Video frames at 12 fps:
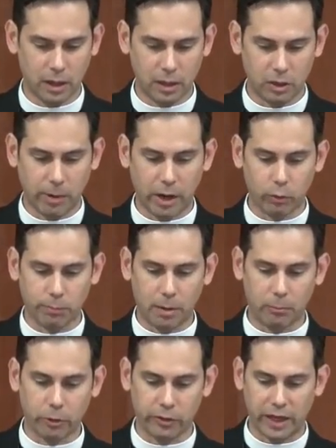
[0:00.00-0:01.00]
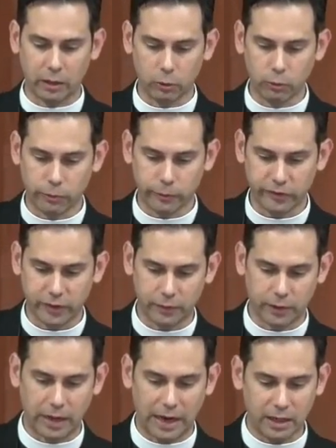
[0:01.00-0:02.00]
You might remember that Luther sent
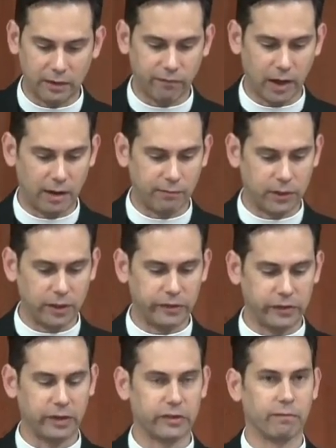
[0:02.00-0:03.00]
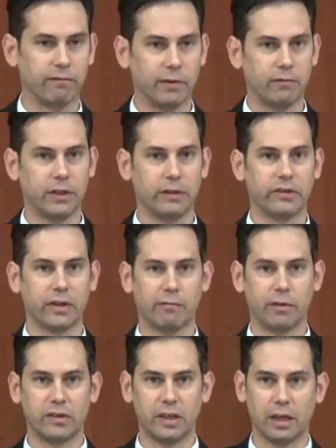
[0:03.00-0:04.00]
the 95 Theses in
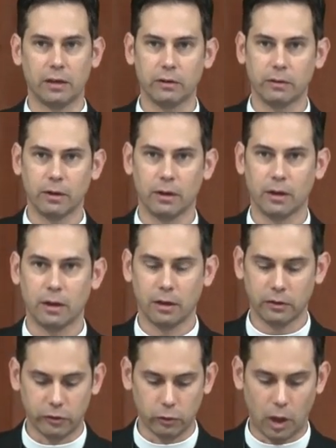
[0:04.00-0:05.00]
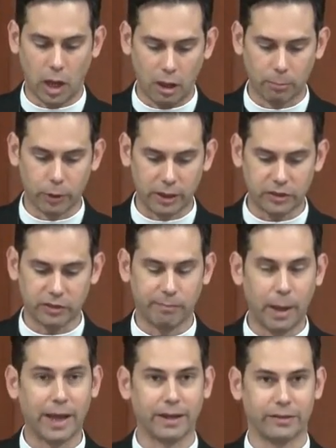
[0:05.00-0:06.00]
1517 to Albrecht of
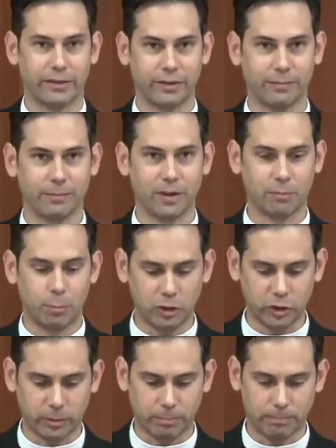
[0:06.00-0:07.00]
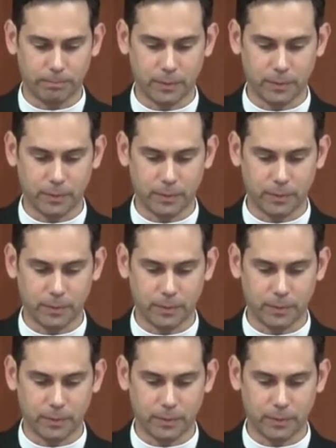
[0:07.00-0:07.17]
Mainz, his bishop.